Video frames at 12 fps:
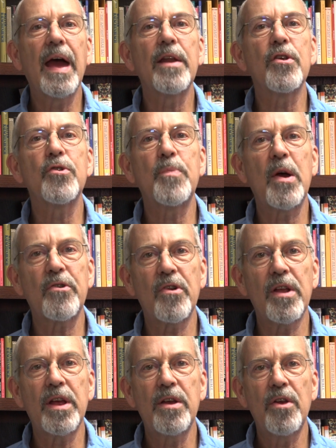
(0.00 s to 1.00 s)
and
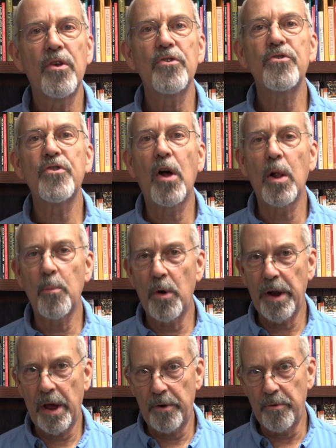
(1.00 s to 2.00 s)
especially Psalm
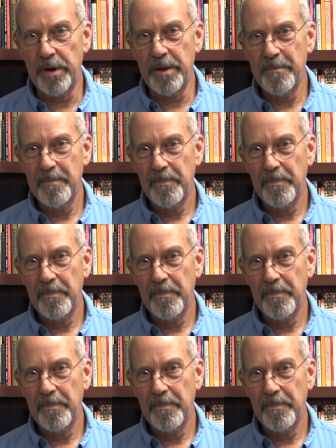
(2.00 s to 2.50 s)
100.